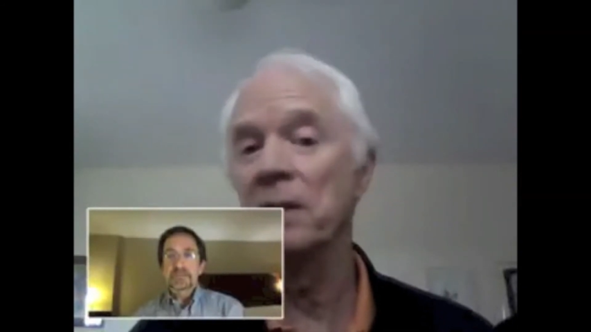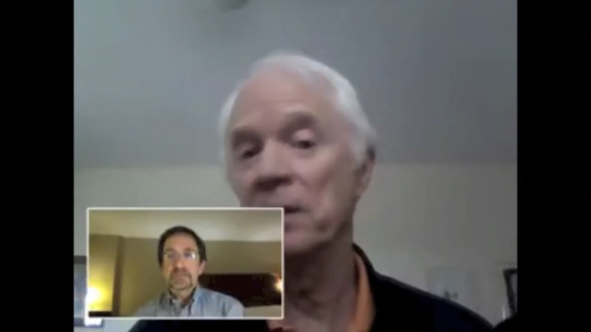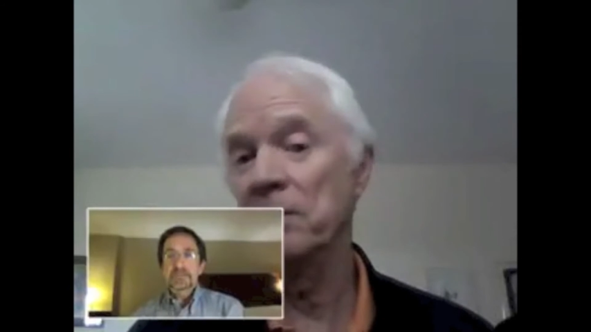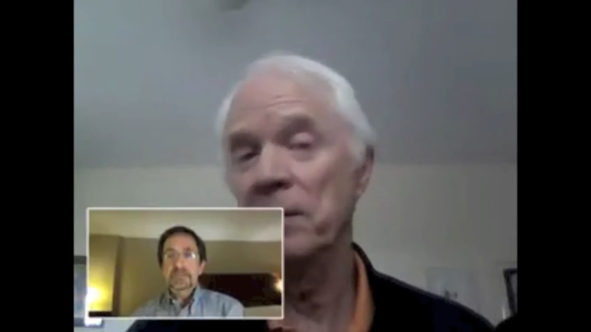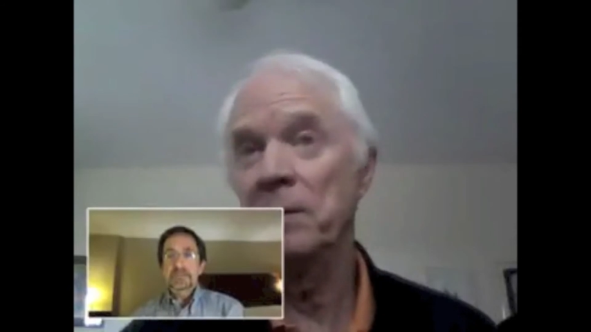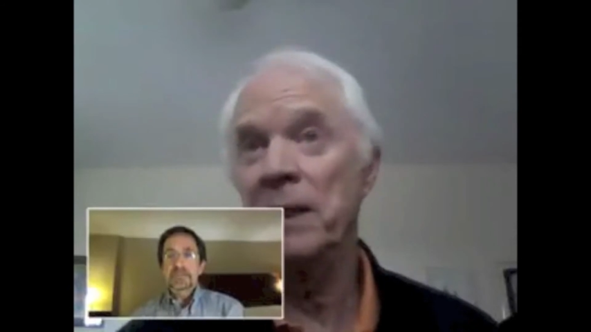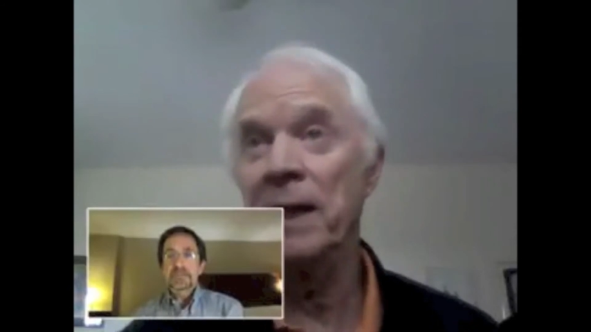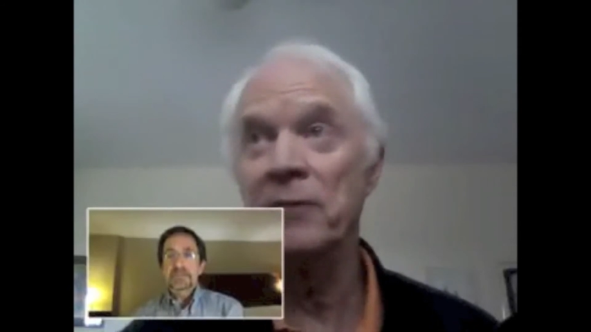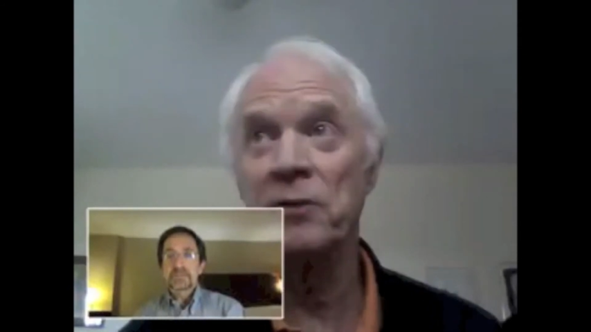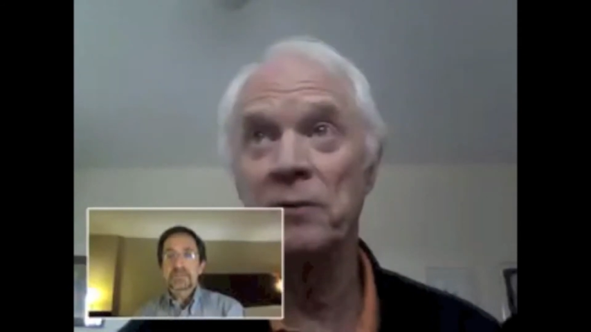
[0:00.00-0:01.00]
Speaker 1: Uh, I mean,
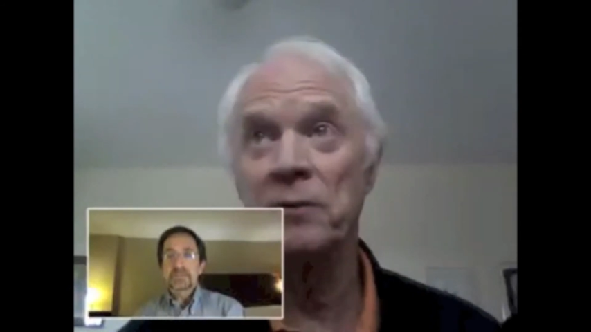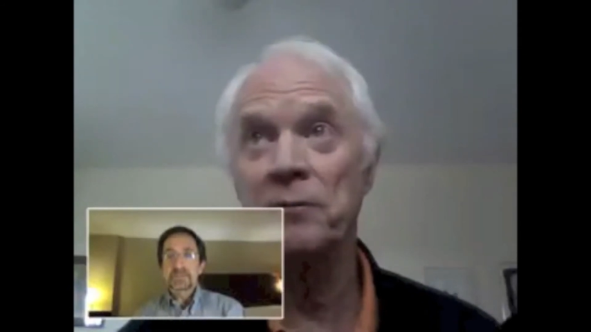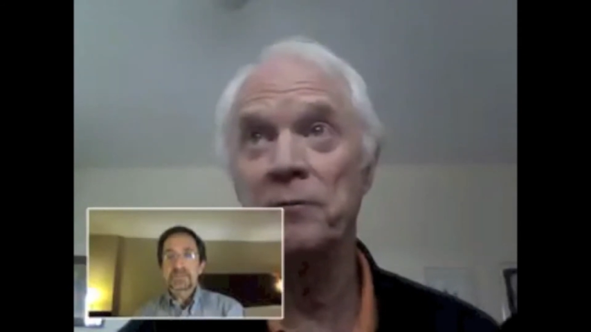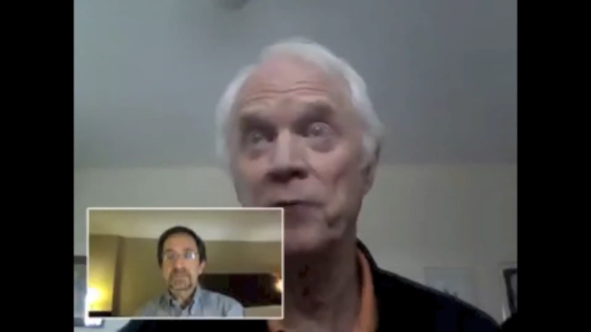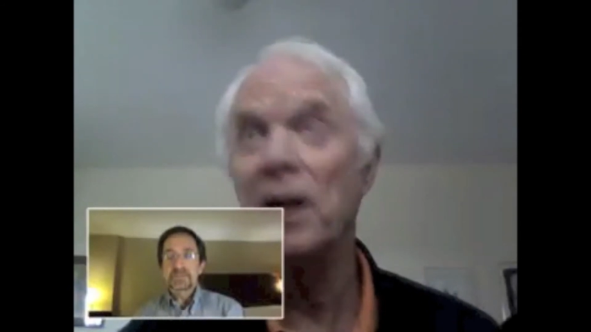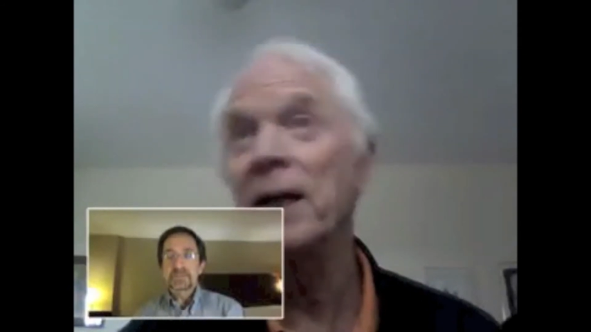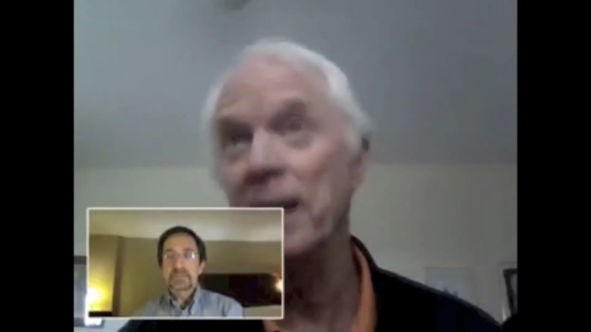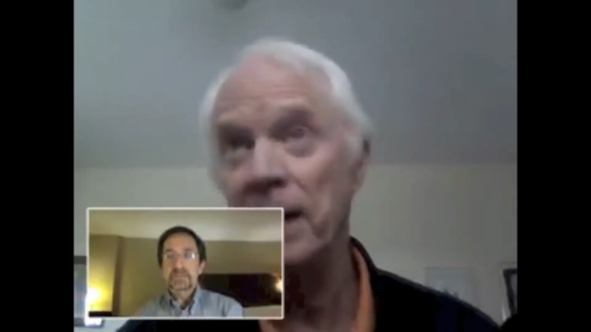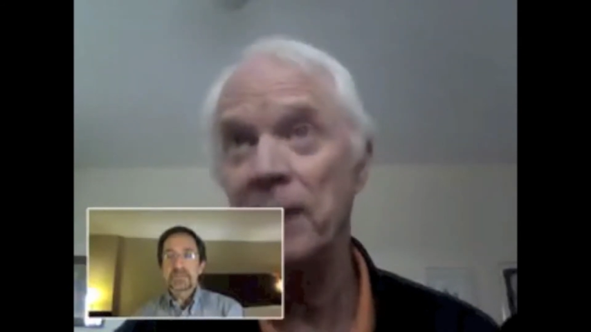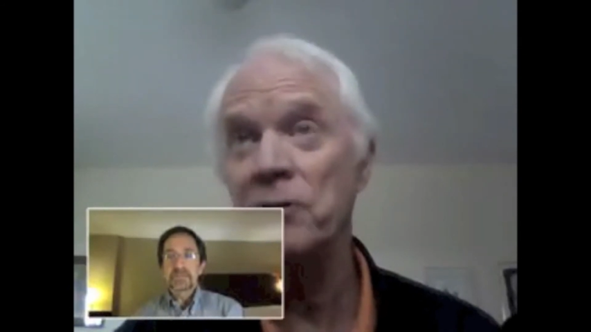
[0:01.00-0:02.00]
as of
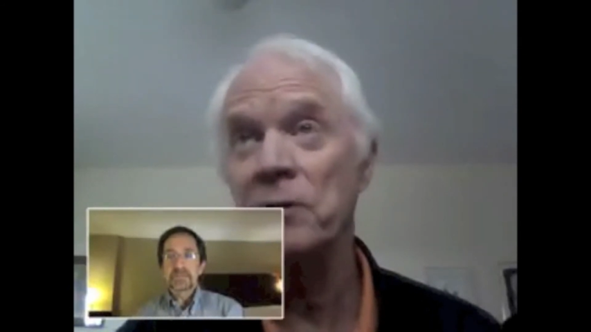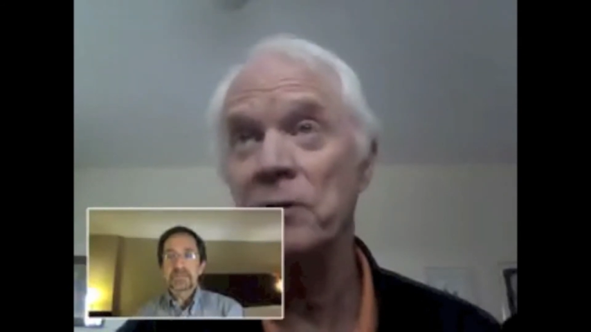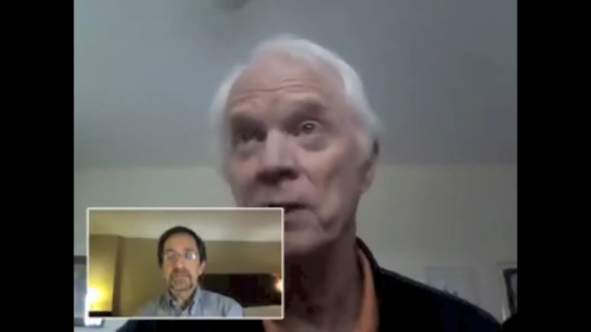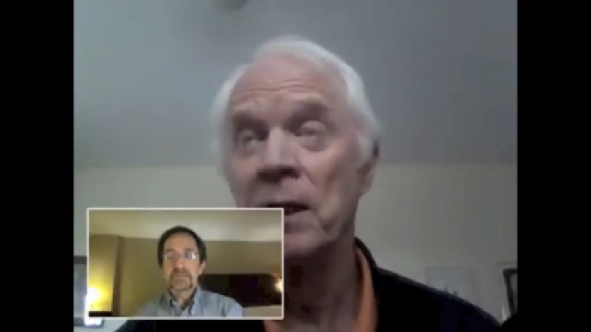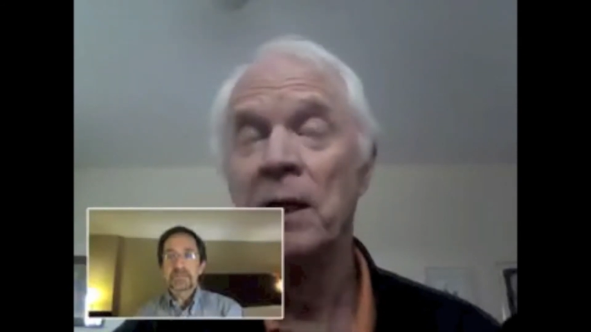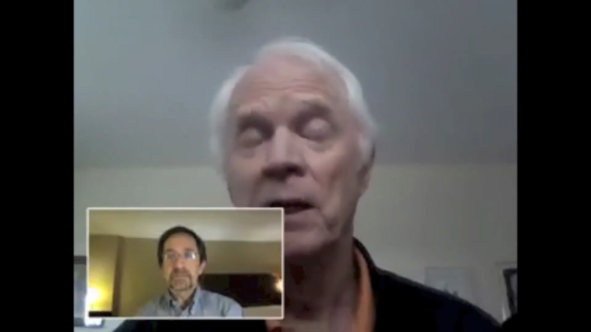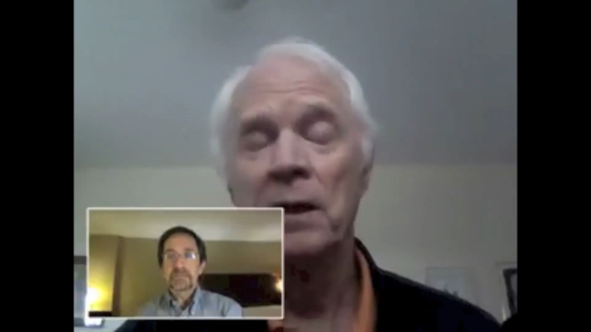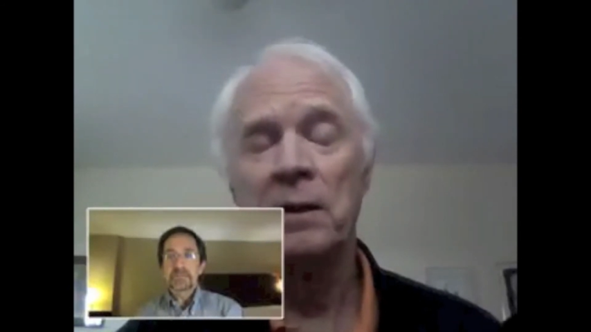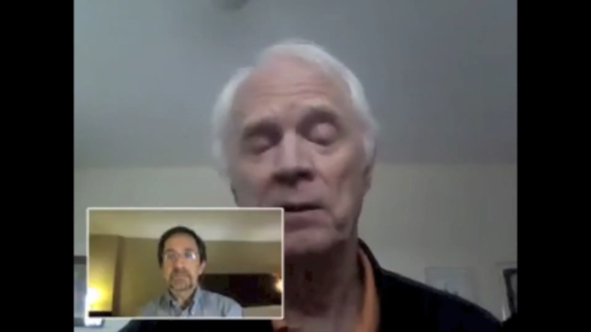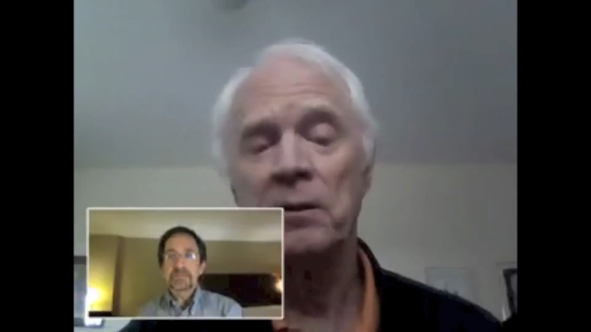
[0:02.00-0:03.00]
Friday, actually,
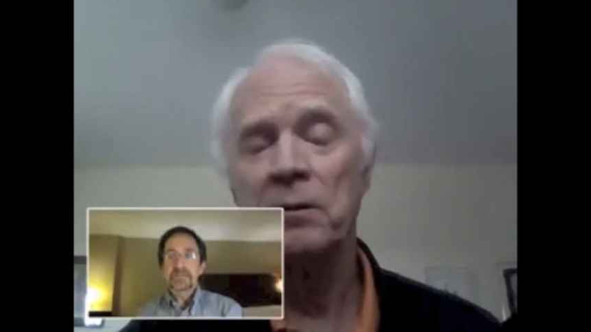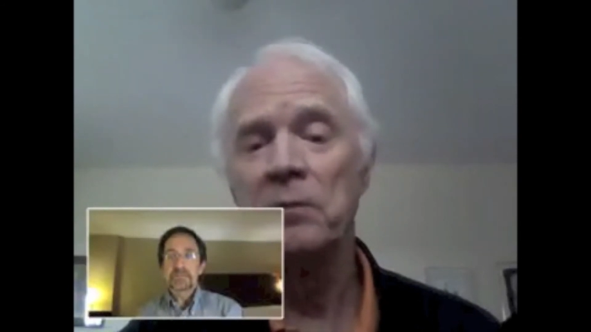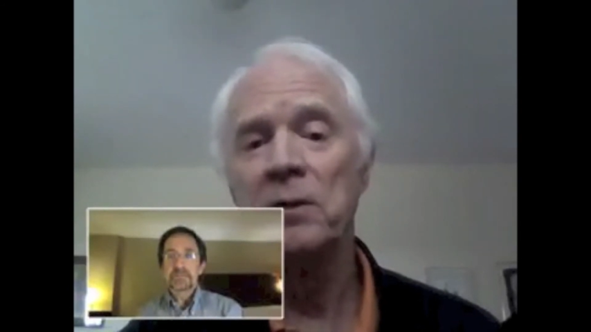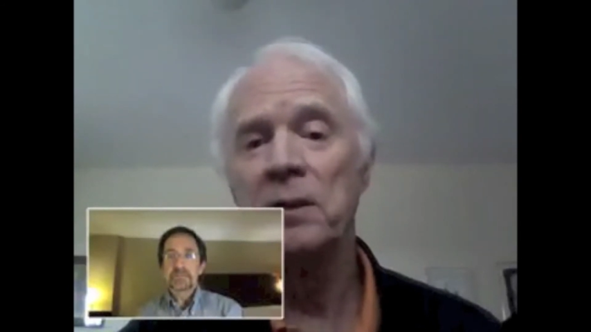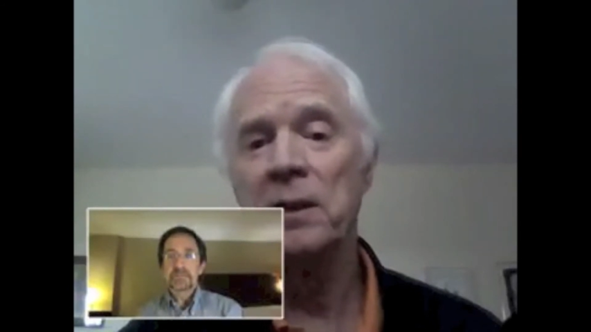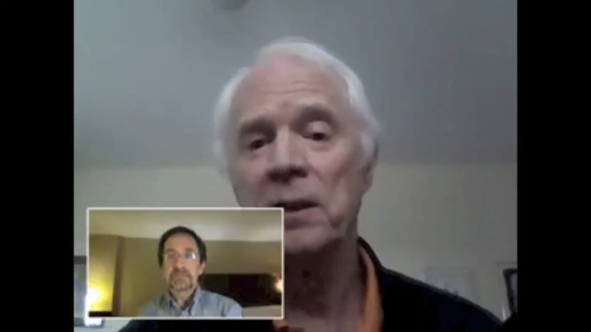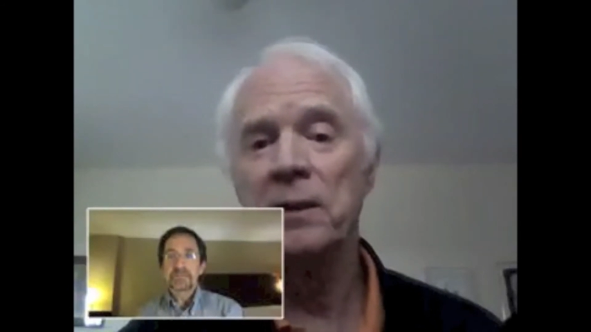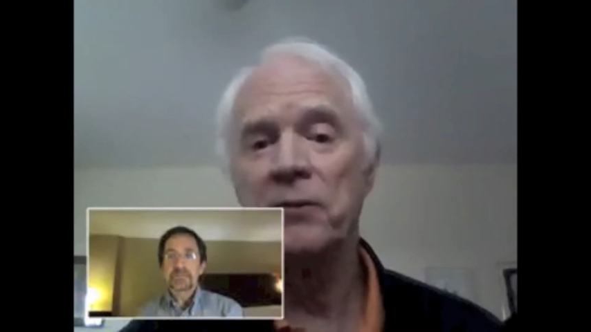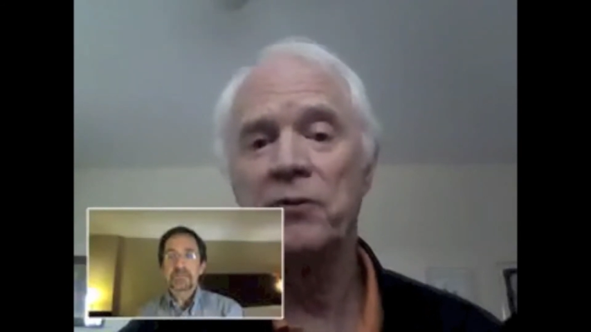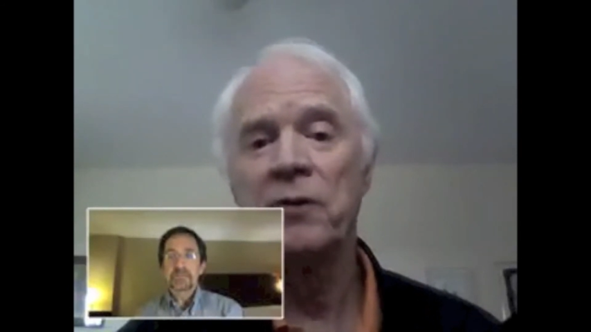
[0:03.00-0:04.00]
uh, concluded
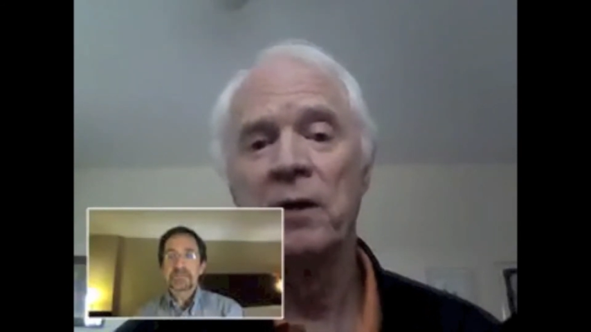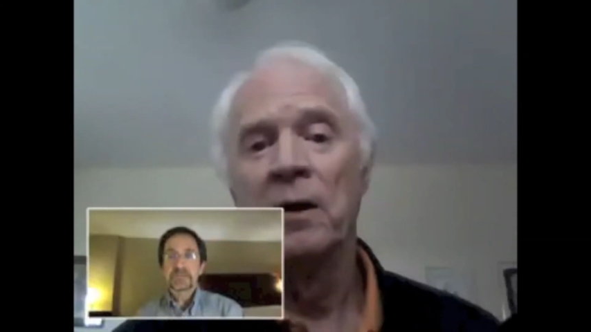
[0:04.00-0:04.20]
its